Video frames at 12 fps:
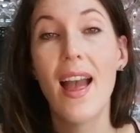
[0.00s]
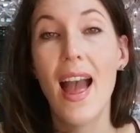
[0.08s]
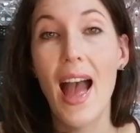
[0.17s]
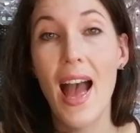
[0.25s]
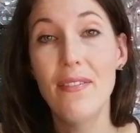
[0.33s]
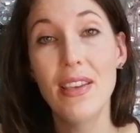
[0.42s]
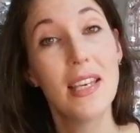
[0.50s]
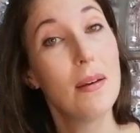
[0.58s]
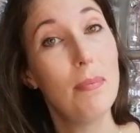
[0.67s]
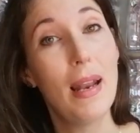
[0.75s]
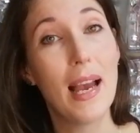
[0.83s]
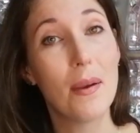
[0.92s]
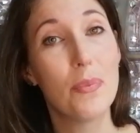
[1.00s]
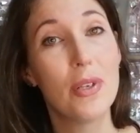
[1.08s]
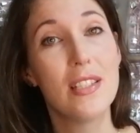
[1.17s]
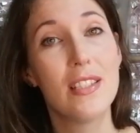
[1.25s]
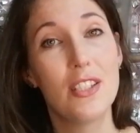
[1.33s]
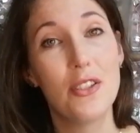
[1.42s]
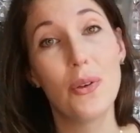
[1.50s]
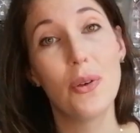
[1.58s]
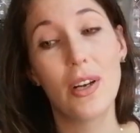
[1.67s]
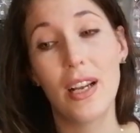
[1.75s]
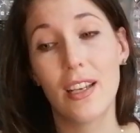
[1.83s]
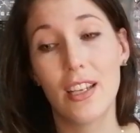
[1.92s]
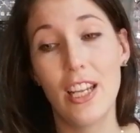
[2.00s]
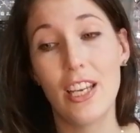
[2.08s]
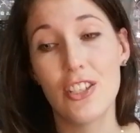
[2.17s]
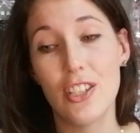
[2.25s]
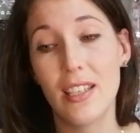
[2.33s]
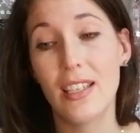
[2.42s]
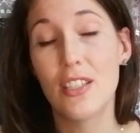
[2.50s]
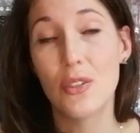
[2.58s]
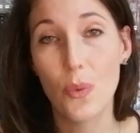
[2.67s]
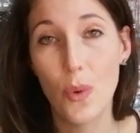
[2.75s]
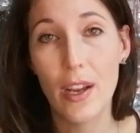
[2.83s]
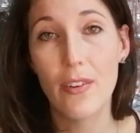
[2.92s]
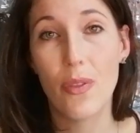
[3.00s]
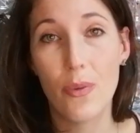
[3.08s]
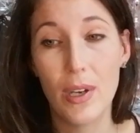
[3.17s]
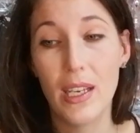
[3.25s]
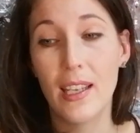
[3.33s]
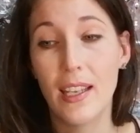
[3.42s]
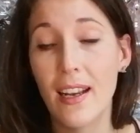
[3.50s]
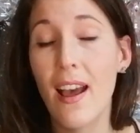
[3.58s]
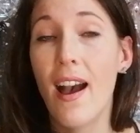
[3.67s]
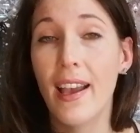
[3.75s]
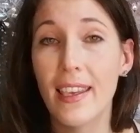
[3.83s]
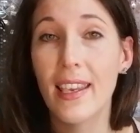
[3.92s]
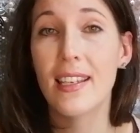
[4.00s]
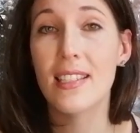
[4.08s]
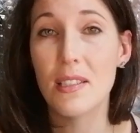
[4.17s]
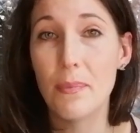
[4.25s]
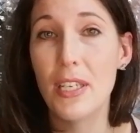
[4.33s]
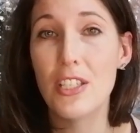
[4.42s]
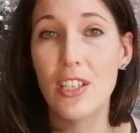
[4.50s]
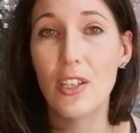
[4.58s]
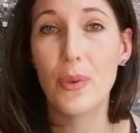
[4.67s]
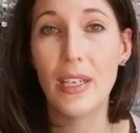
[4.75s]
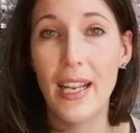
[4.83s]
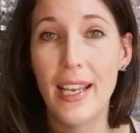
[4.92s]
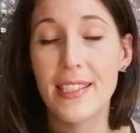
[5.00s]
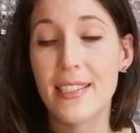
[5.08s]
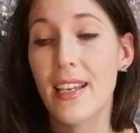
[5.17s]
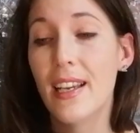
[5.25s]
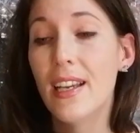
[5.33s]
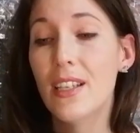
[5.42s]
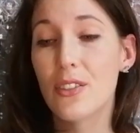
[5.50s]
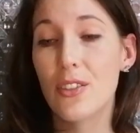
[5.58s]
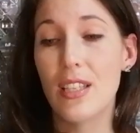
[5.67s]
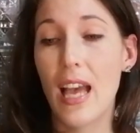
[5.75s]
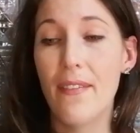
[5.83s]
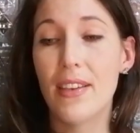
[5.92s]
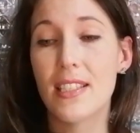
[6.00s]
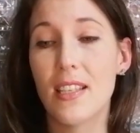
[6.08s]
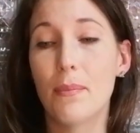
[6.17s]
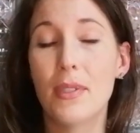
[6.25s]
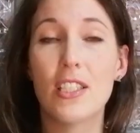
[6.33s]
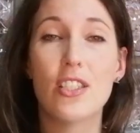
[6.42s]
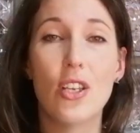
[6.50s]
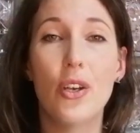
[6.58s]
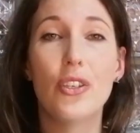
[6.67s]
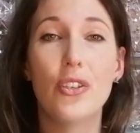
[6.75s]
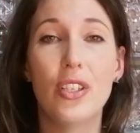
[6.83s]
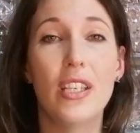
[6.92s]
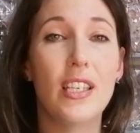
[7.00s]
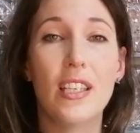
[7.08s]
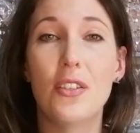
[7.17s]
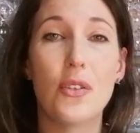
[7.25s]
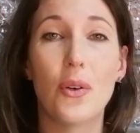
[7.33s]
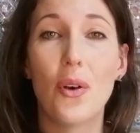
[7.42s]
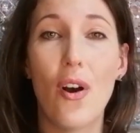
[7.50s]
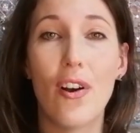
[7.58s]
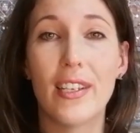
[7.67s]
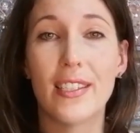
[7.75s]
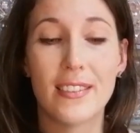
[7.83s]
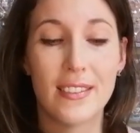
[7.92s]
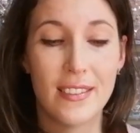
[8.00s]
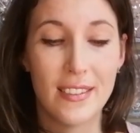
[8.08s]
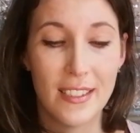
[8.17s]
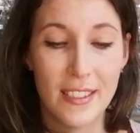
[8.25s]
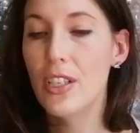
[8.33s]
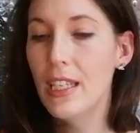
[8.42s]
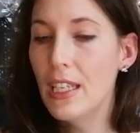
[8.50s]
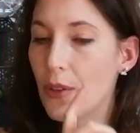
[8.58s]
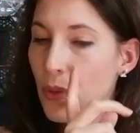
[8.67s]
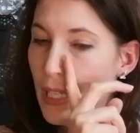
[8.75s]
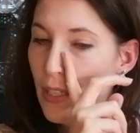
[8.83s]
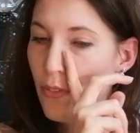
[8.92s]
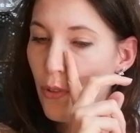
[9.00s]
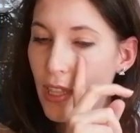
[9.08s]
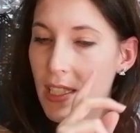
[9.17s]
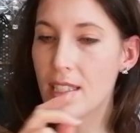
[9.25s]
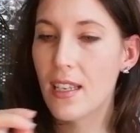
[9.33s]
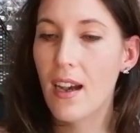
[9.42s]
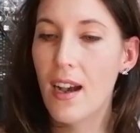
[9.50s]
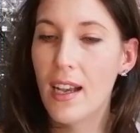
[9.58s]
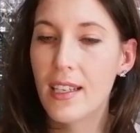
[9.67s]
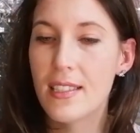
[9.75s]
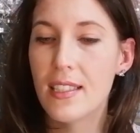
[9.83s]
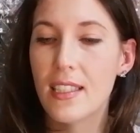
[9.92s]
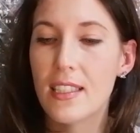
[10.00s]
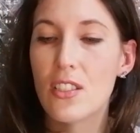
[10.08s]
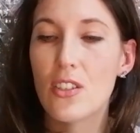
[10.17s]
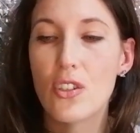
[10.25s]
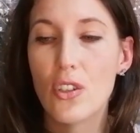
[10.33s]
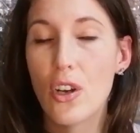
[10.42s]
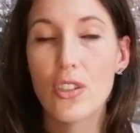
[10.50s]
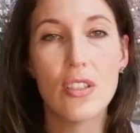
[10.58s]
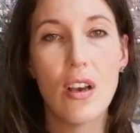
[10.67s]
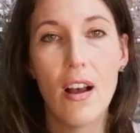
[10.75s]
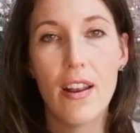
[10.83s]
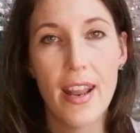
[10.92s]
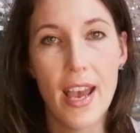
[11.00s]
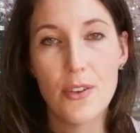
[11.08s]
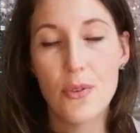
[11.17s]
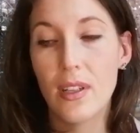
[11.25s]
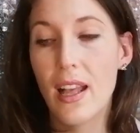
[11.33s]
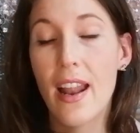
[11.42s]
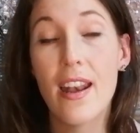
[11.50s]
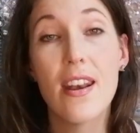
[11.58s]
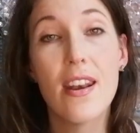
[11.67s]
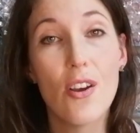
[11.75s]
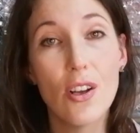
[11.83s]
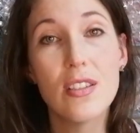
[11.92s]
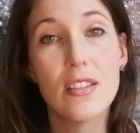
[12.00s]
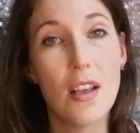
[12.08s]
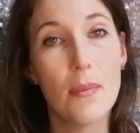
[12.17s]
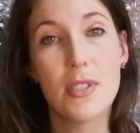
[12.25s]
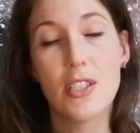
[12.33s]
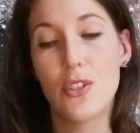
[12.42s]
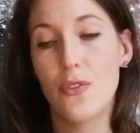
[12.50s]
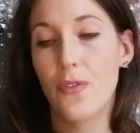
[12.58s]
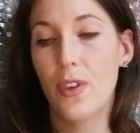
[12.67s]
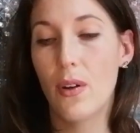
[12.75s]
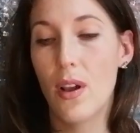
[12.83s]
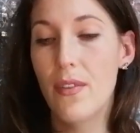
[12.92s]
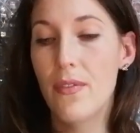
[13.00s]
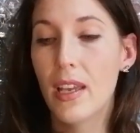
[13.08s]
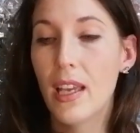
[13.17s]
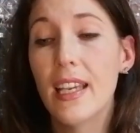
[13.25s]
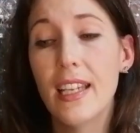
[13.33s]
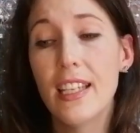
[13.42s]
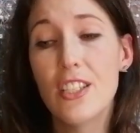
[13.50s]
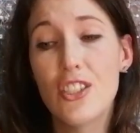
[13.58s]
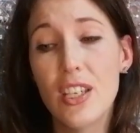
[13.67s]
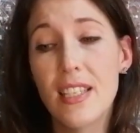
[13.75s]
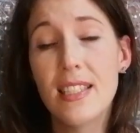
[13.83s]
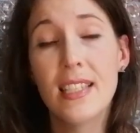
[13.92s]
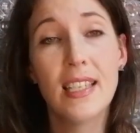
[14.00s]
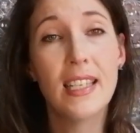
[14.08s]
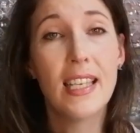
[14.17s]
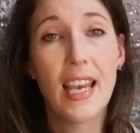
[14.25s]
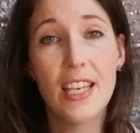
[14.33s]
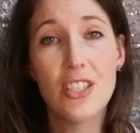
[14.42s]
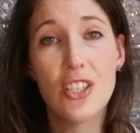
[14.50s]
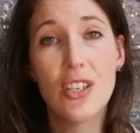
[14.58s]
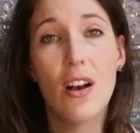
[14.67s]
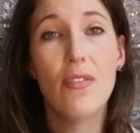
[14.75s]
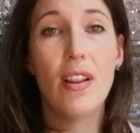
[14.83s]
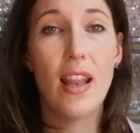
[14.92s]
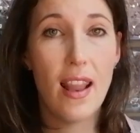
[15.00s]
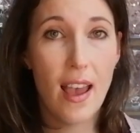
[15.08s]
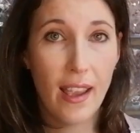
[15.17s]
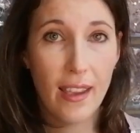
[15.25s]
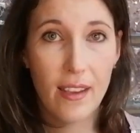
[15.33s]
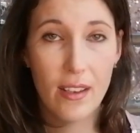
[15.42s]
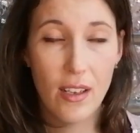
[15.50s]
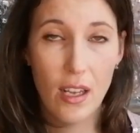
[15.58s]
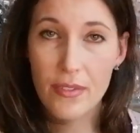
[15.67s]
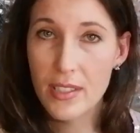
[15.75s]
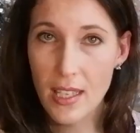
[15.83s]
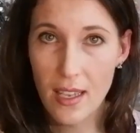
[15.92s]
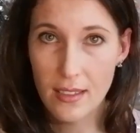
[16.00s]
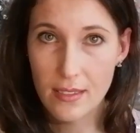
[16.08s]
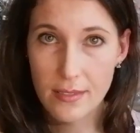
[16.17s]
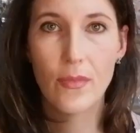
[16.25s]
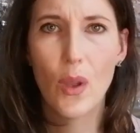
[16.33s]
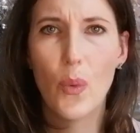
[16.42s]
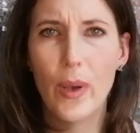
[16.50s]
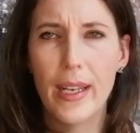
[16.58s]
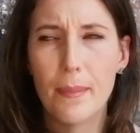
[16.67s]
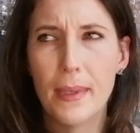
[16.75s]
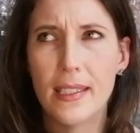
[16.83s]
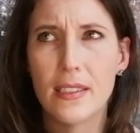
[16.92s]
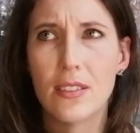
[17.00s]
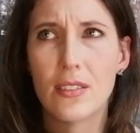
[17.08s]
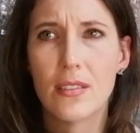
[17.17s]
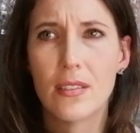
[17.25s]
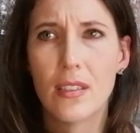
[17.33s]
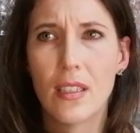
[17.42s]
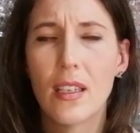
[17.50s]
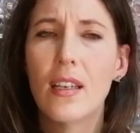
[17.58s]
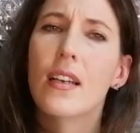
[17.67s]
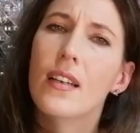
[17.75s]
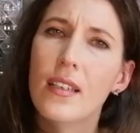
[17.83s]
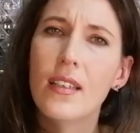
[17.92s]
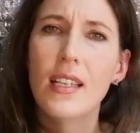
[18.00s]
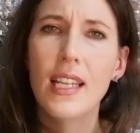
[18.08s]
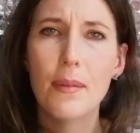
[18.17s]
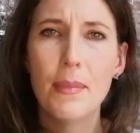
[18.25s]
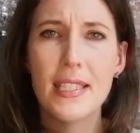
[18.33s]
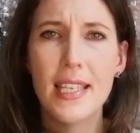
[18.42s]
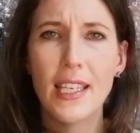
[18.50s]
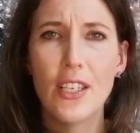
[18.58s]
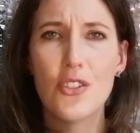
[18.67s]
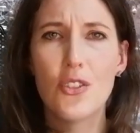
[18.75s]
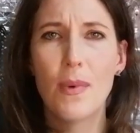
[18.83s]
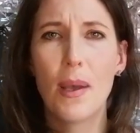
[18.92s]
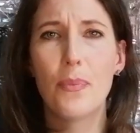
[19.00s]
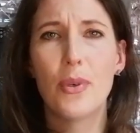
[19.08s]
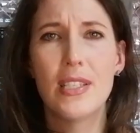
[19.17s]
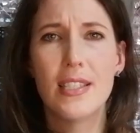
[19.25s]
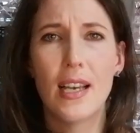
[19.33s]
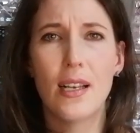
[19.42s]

Having a Black Prince in your collection is quite thrilling, and I can especially relate to having something so unique in your garden. Turning green for these guys is not unnatural and not something to fear of. It is just an indication of lack of sun. Wait a minute. Let me take you to my prince